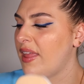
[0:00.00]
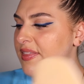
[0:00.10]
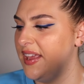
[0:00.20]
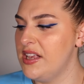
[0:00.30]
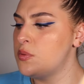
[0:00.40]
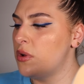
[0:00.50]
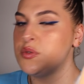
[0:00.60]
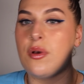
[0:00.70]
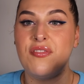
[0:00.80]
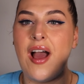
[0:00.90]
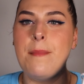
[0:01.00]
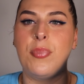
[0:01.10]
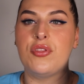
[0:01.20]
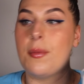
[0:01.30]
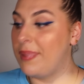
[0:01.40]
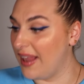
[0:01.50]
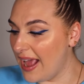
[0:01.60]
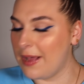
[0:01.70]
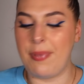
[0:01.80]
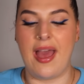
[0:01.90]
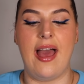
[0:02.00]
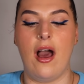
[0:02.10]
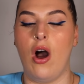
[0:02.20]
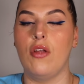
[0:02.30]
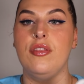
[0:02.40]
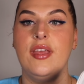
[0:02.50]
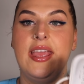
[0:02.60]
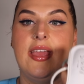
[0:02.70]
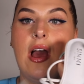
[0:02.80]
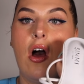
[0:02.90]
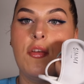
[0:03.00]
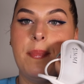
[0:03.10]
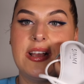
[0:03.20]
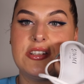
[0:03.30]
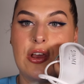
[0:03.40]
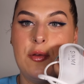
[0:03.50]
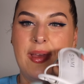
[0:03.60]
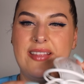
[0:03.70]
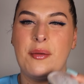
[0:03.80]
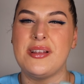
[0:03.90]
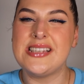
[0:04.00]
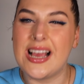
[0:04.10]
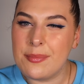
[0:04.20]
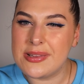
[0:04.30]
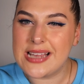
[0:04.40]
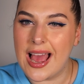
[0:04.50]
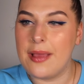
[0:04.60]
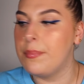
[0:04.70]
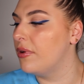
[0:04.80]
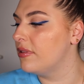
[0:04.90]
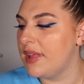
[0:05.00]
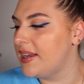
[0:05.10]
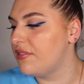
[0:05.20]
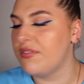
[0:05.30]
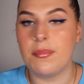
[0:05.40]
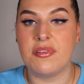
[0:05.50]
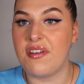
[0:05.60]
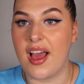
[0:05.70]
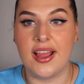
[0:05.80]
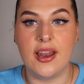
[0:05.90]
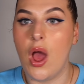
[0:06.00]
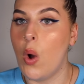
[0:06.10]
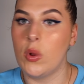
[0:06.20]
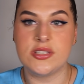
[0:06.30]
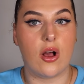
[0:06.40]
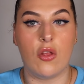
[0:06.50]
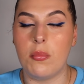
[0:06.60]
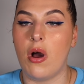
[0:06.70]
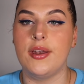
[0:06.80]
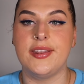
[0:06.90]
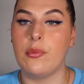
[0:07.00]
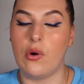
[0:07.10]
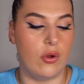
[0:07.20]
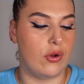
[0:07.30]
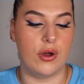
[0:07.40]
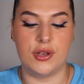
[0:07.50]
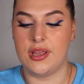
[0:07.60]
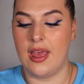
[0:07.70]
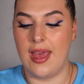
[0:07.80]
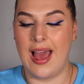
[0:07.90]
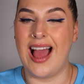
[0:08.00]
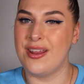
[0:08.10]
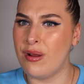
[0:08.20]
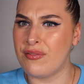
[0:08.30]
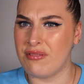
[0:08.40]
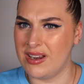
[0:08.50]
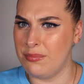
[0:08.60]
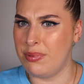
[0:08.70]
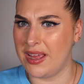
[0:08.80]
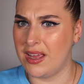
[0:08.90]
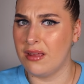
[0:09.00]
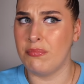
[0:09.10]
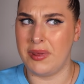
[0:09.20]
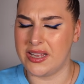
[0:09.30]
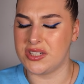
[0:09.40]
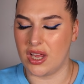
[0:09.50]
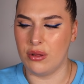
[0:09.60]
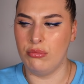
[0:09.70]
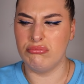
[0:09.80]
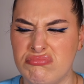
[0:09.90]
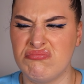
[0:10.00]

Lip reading: These ones were fine, but the black pair on here, on the big toe bit, they're a tiny bit tight, but they did fit me fine. Once I got them on, they were all good. I do have a really big toe.